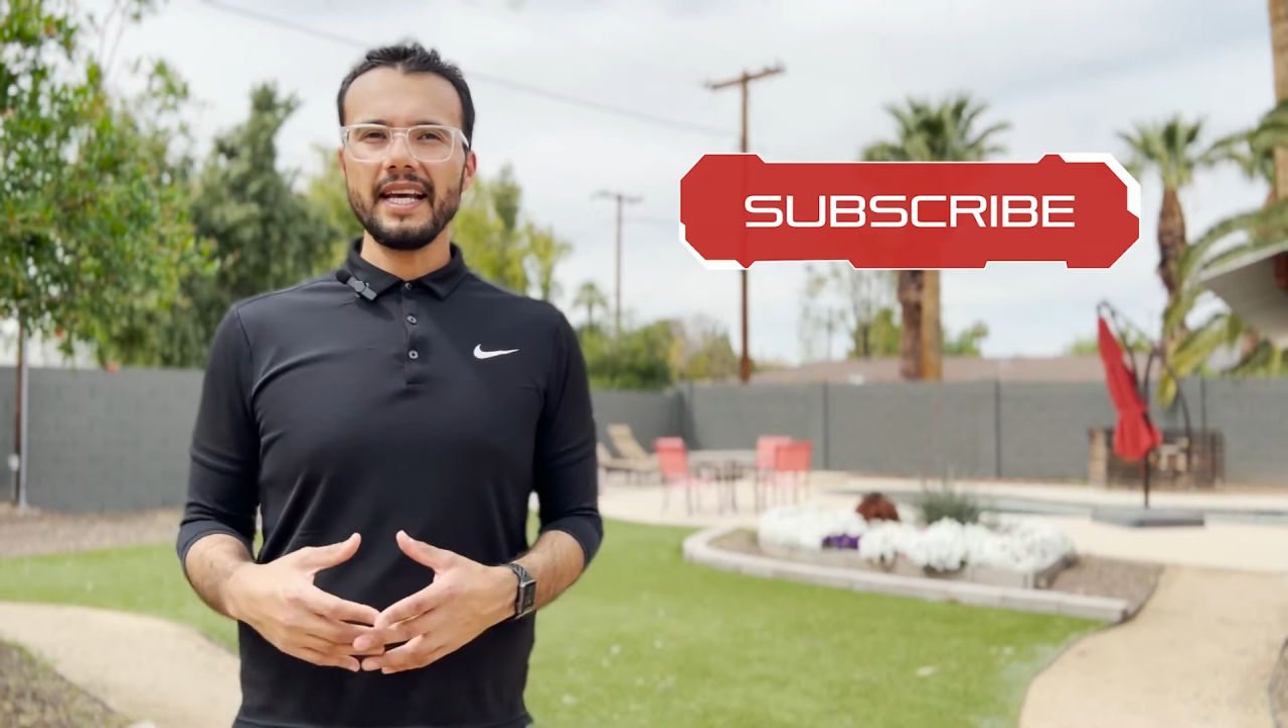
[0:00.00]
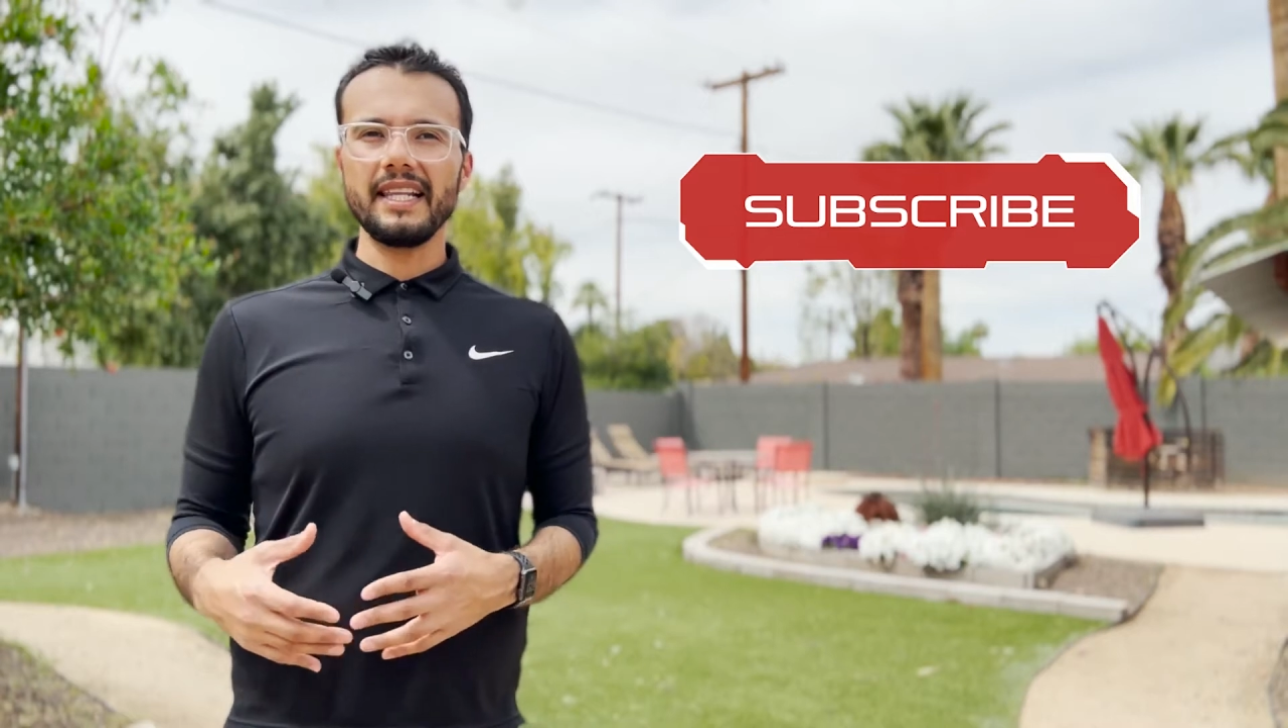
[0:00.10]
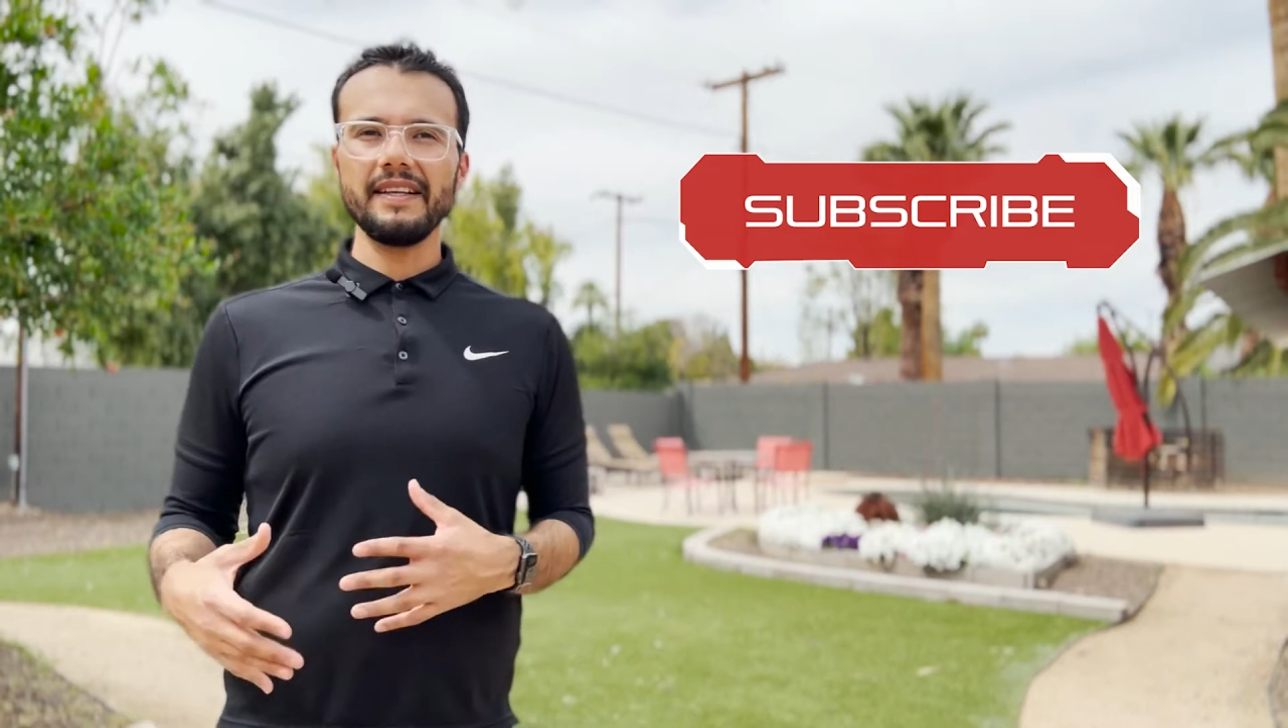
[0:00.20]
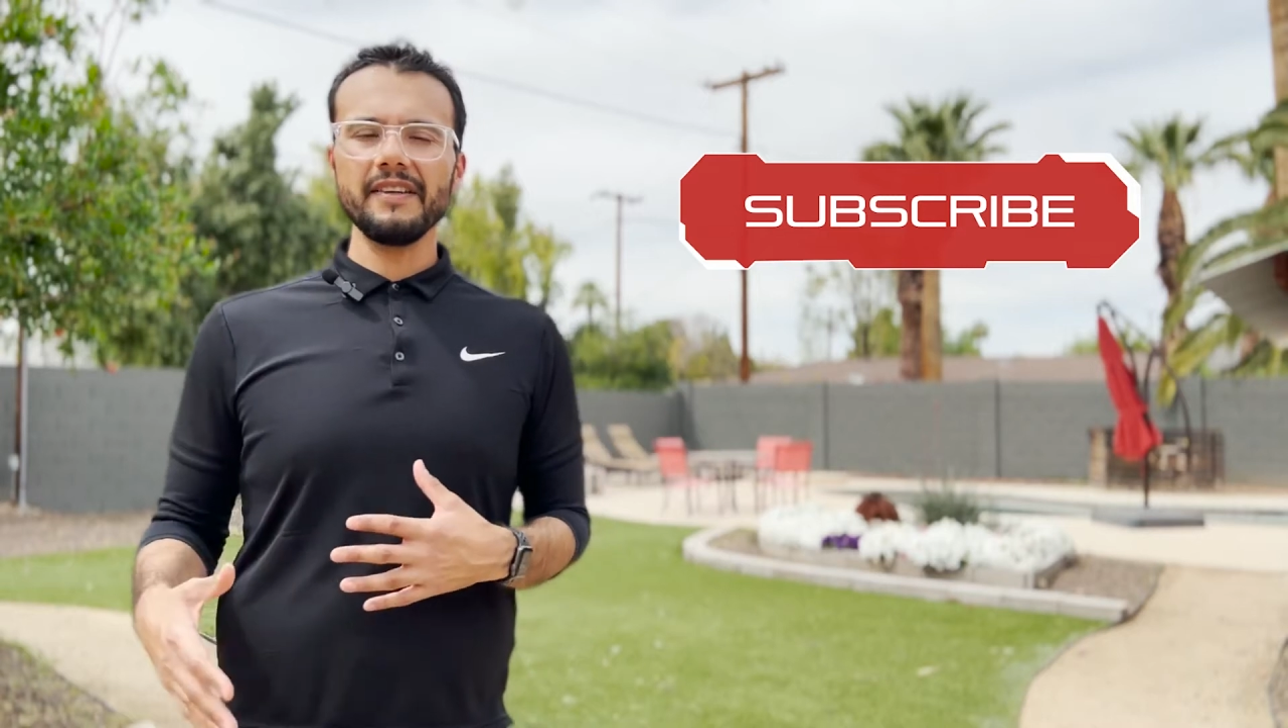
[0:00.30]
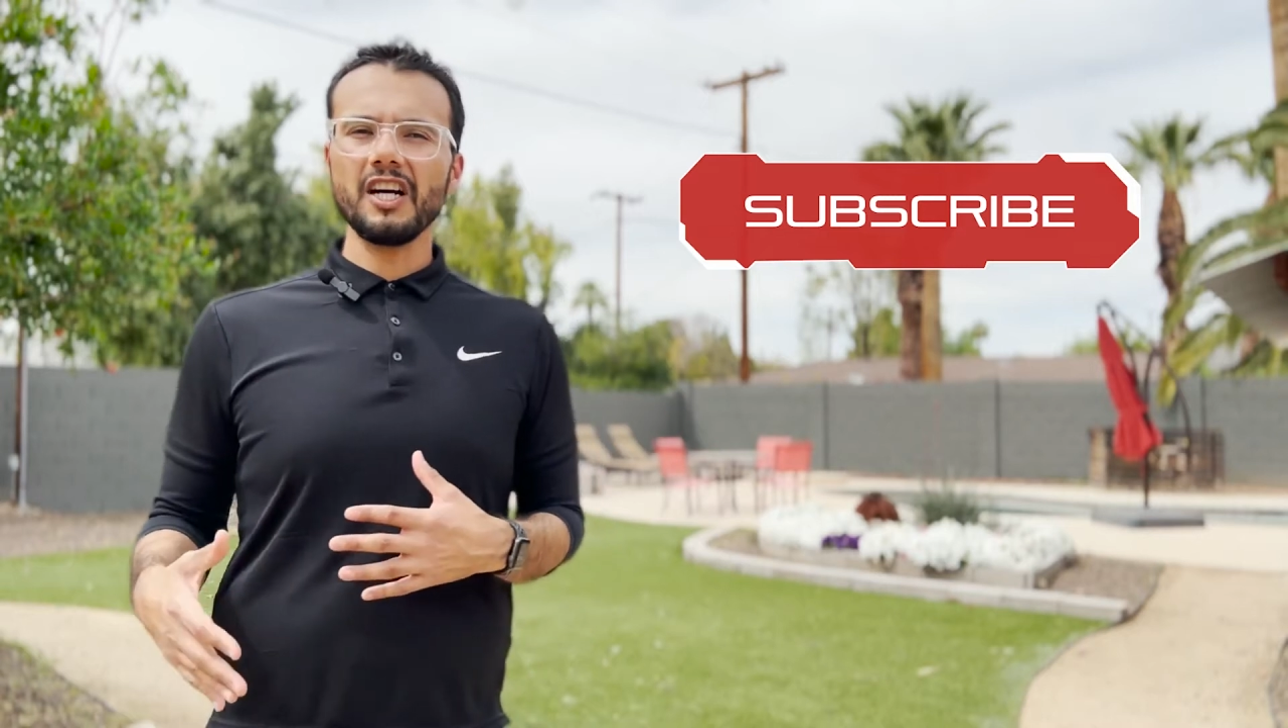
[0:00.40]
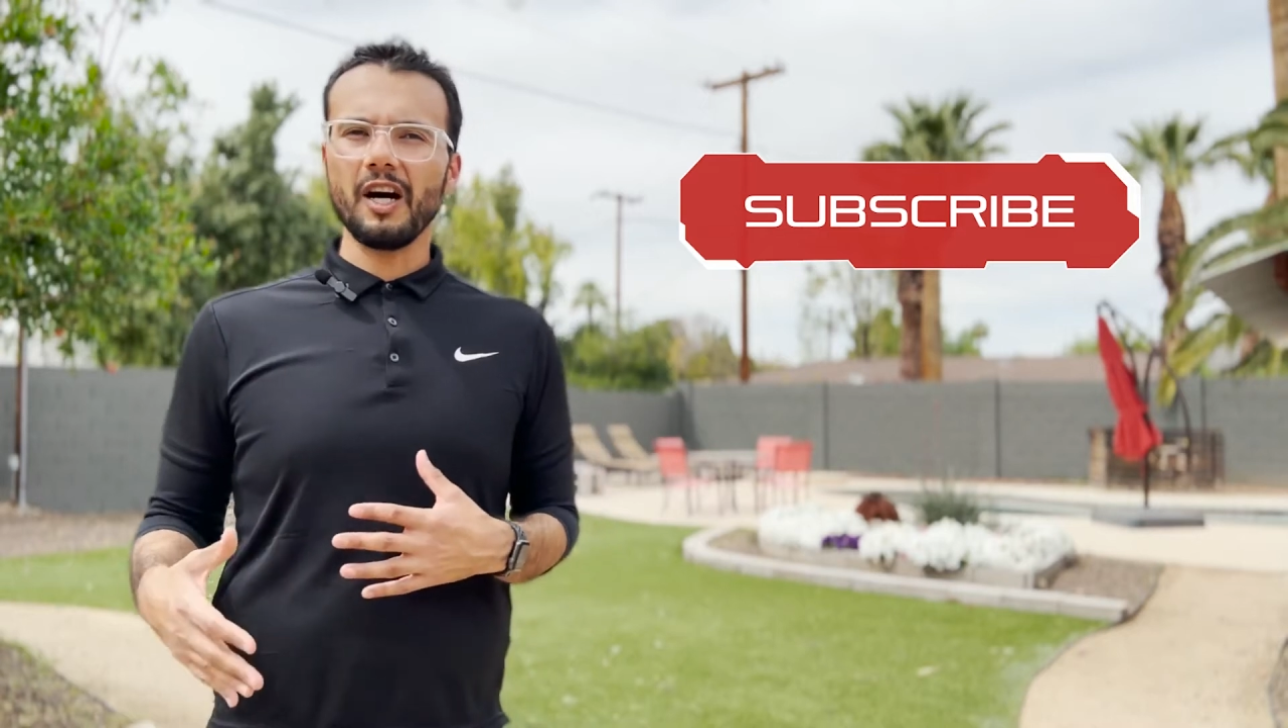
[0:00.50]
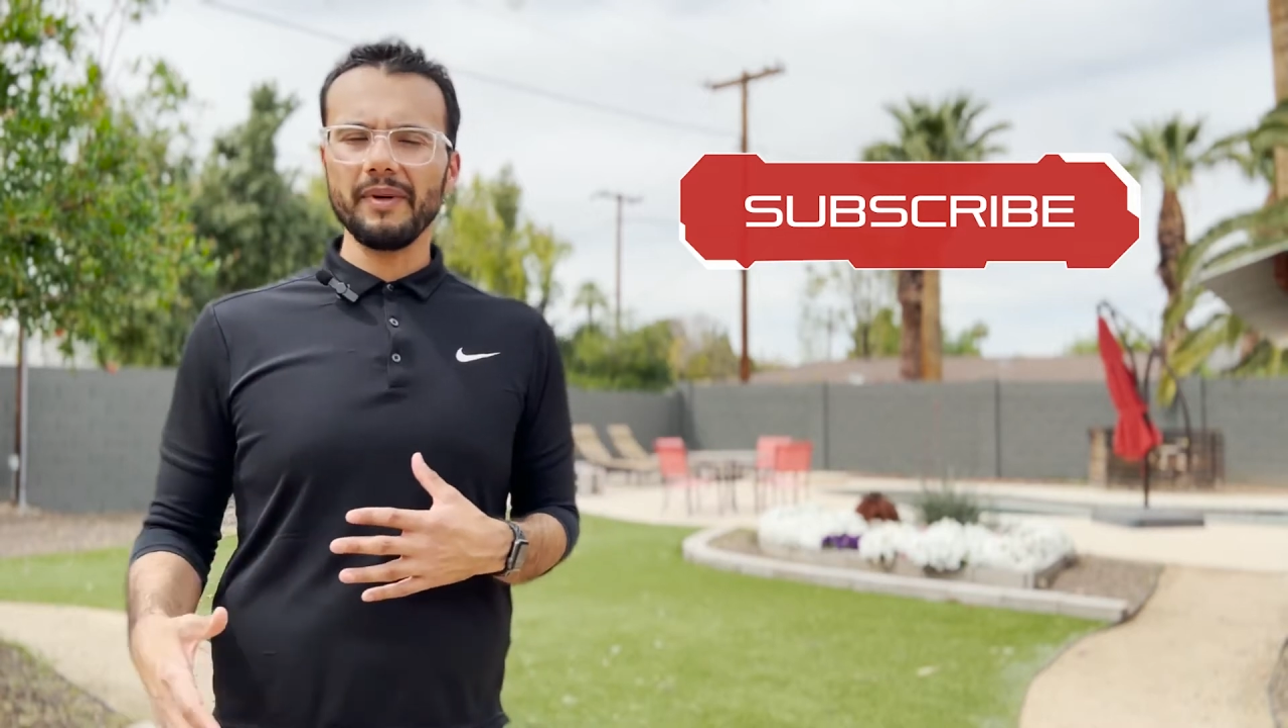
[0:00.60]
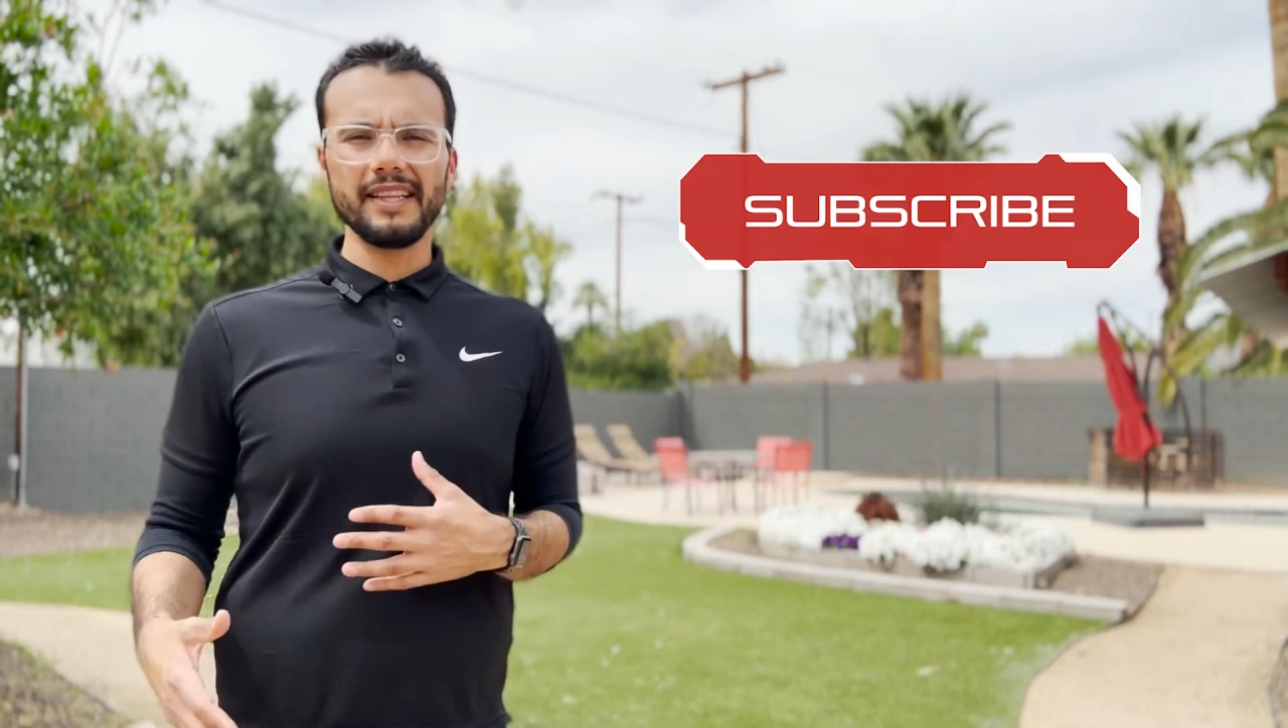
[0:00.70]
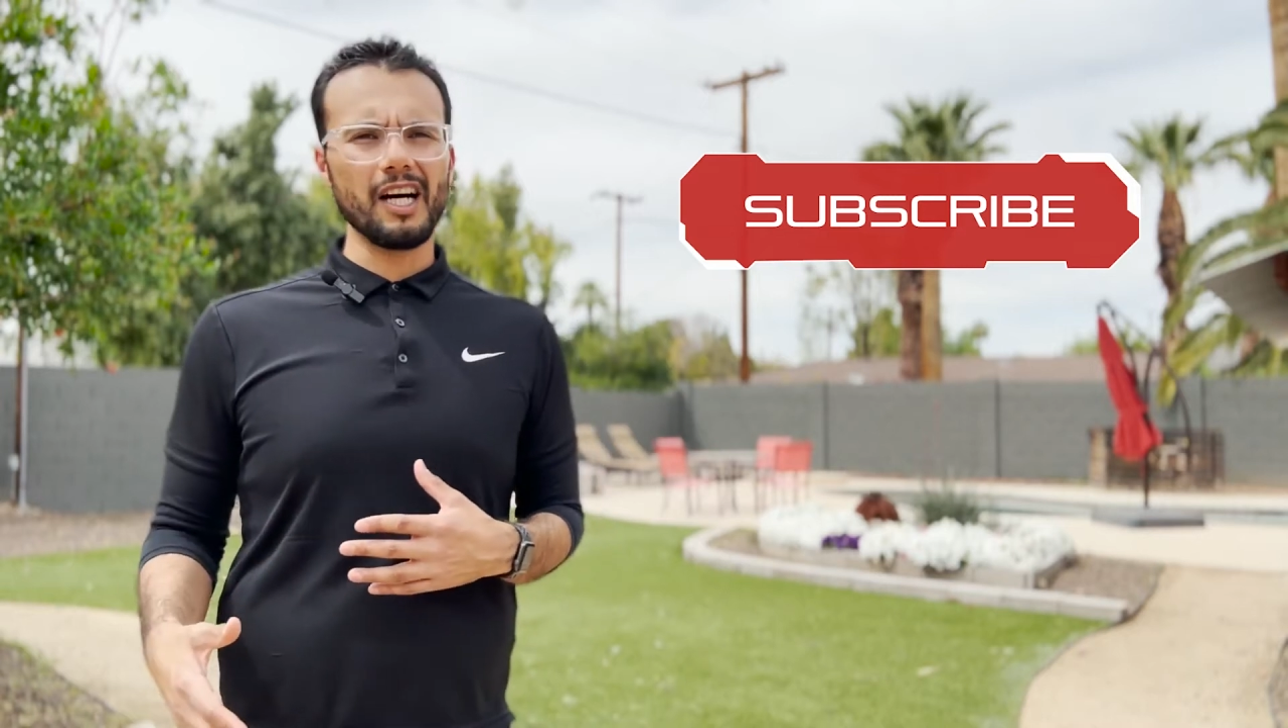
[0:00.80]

and leave a comment